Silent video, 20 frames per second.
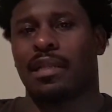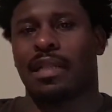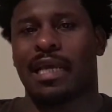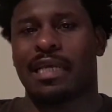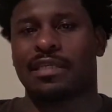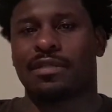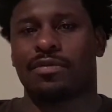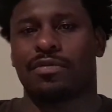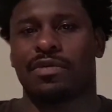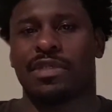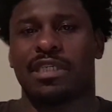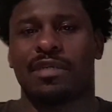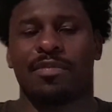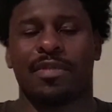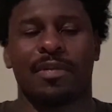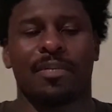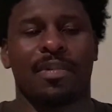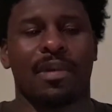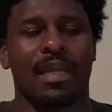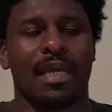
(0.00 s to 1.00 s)
That's what we should
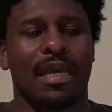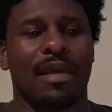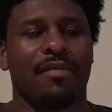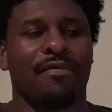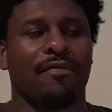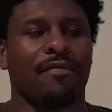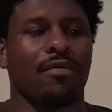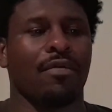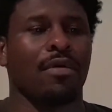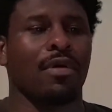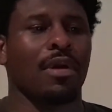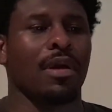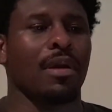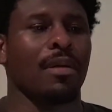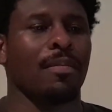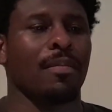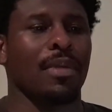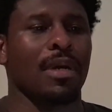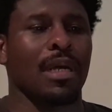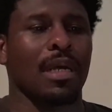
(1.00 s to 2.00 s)
be playing for.
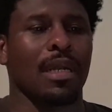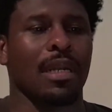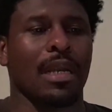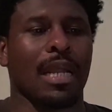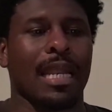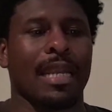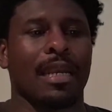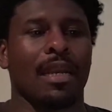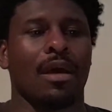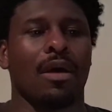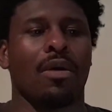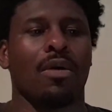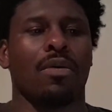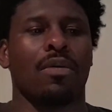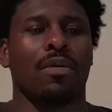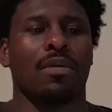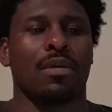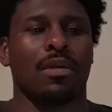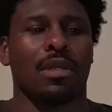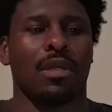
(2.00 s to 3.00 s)
But I
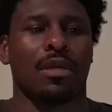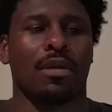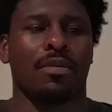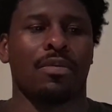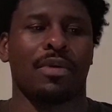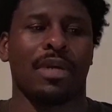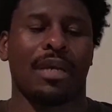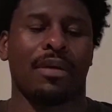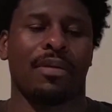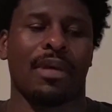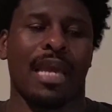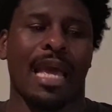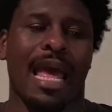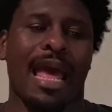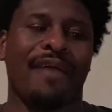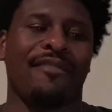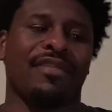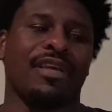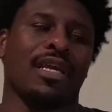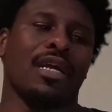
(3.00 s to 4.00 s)
know, we
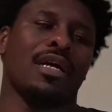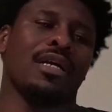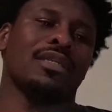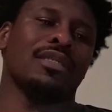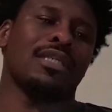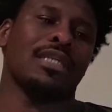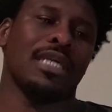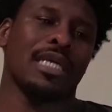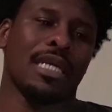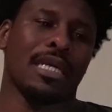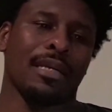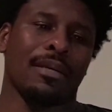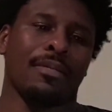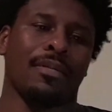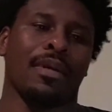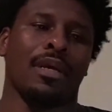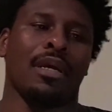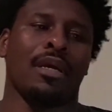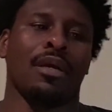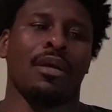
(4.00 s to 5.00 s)
have a young
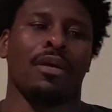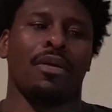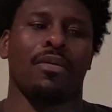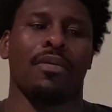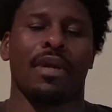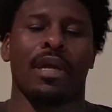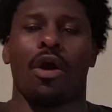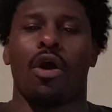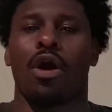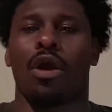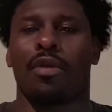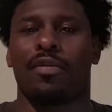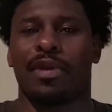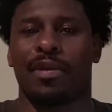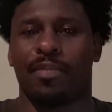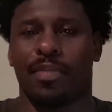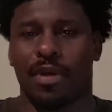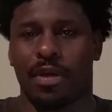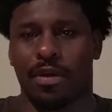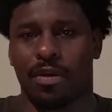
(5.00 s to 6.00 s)
team. We are
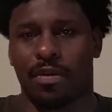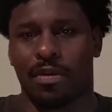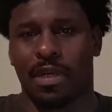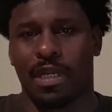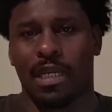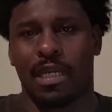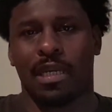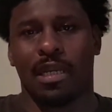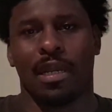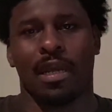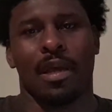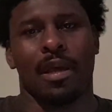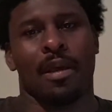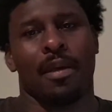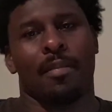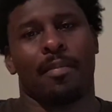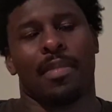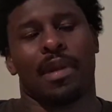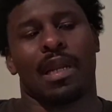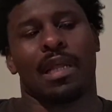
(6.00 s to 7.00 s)
rebuilding.
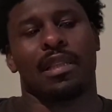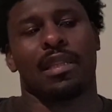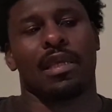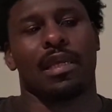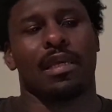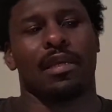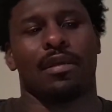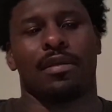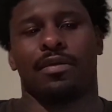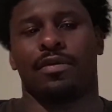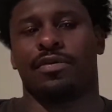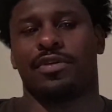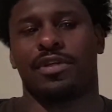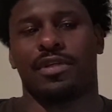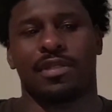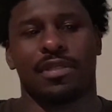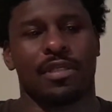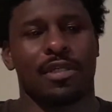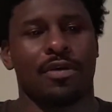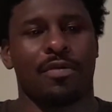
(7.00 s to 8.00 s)
But I think you
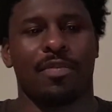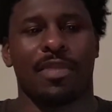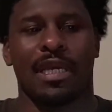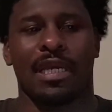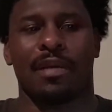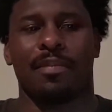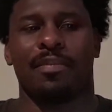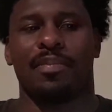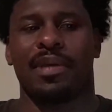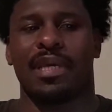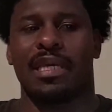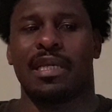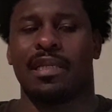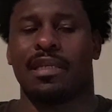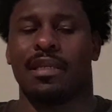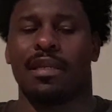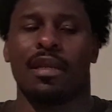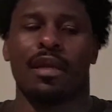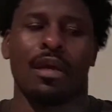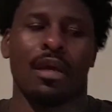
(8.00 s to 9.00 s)
should still be
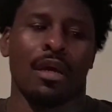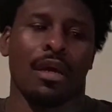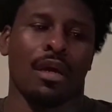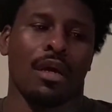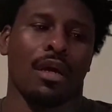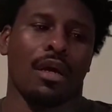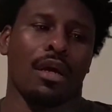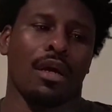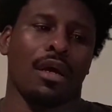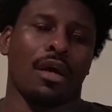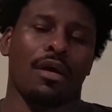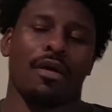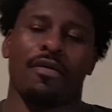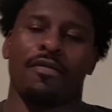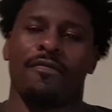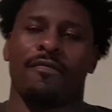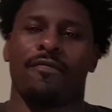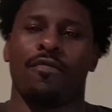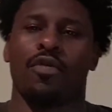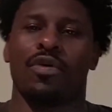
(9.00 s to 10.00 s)
competing
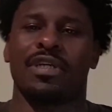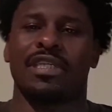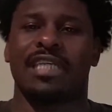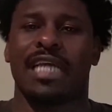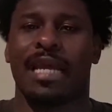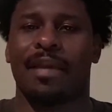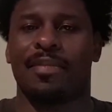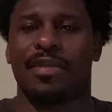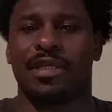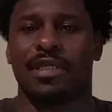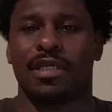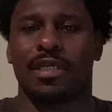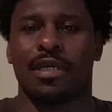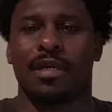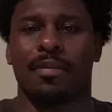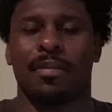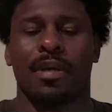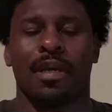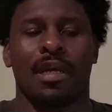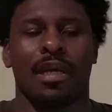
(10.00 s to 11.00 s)
for a
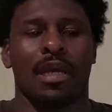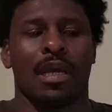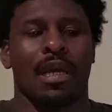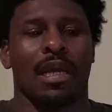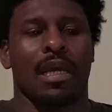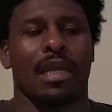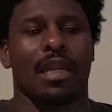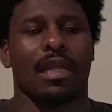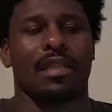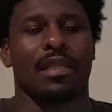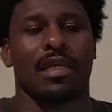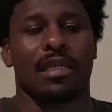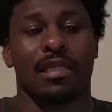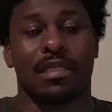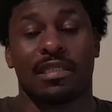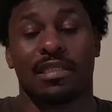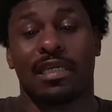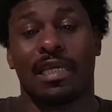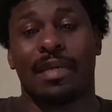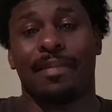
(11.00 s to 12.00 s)
championship. And I think
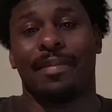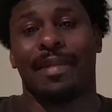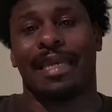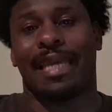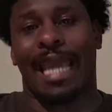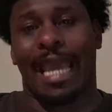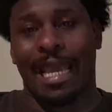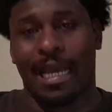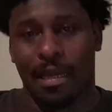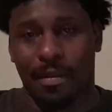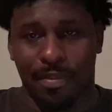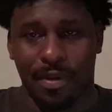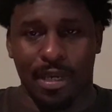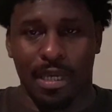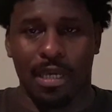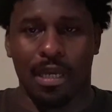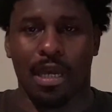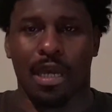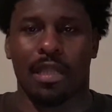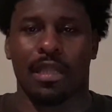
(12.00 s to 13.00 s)
this team can
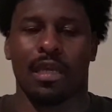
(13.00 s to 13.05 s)
compete.